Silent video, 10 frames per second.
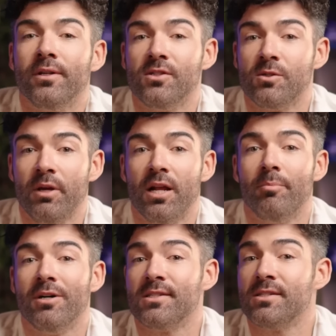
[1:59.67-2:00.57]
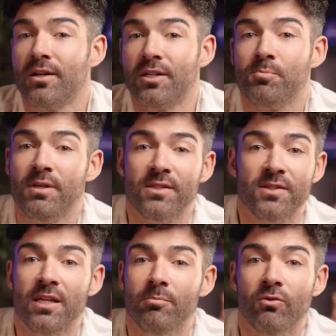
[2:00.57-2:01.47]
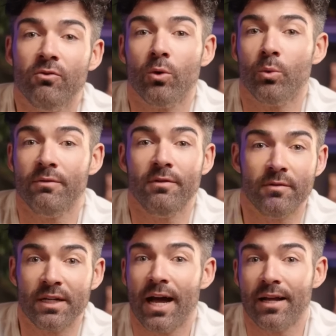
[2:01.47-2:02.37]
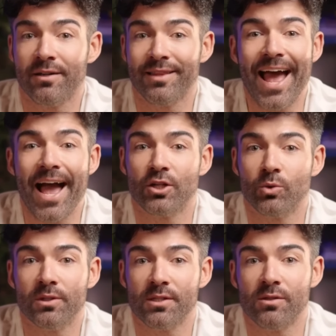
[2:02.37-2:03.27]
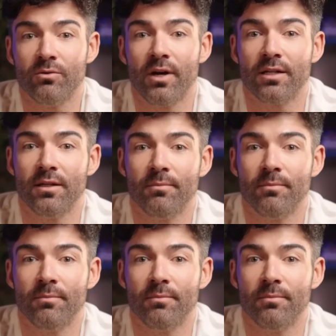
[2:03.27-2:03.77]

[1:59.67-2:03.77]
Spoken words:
speed up a sluggish PC before we've even gotten to the actual disinfecting.